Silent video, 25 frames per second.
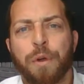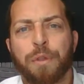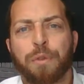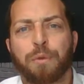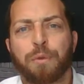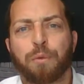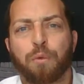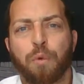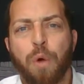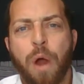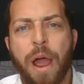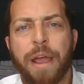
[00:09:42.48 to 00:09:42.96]

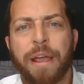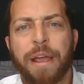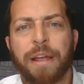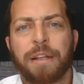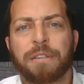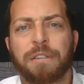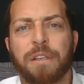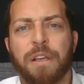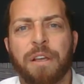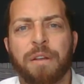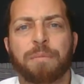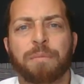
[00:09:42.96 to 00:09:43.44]
with
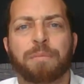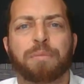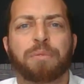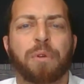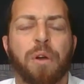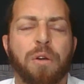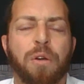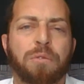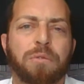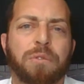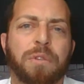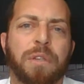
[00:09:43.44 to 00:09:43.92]
riots and
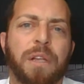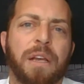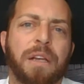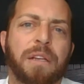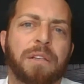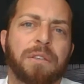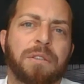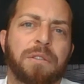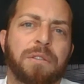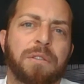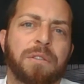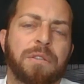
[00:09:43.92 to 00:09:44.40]

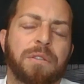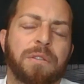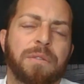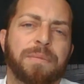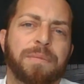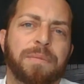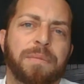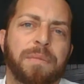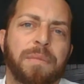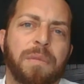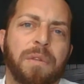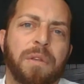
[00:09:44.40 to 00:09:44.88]
protests
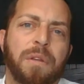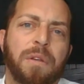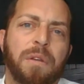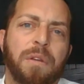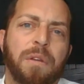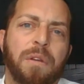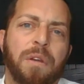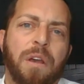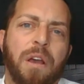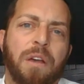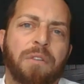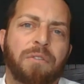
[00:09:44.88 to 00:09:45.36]

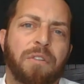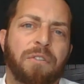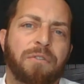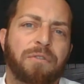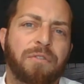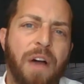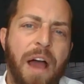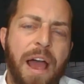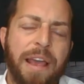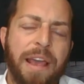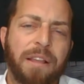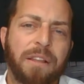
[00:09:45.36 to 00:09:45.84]
of a
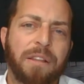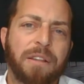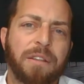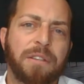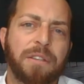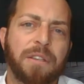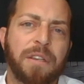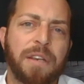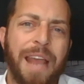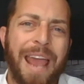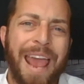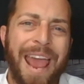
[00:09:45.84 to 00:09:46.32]

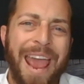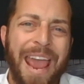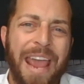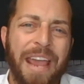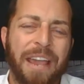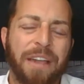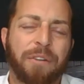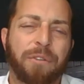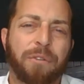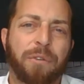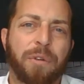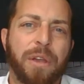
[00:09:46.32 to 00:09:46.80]
violent and
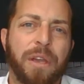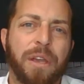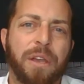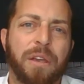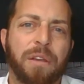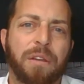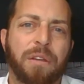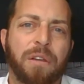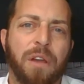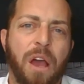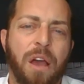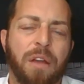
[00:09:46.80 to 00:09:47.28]

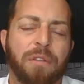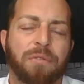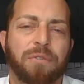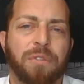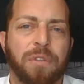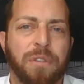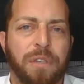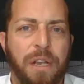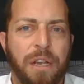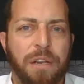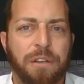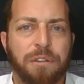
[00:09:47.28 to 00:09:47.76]
angry
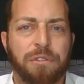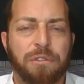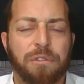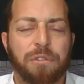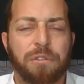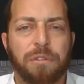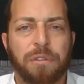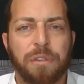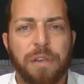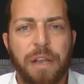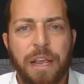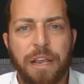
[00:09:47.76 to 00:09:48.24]

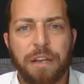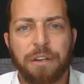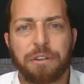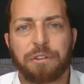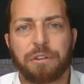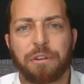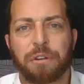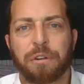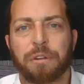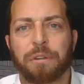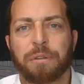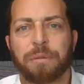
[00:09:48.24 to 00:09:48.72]
confrontational
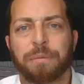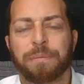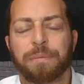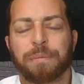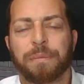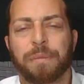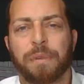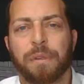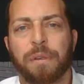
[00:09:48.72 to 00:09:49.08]
nature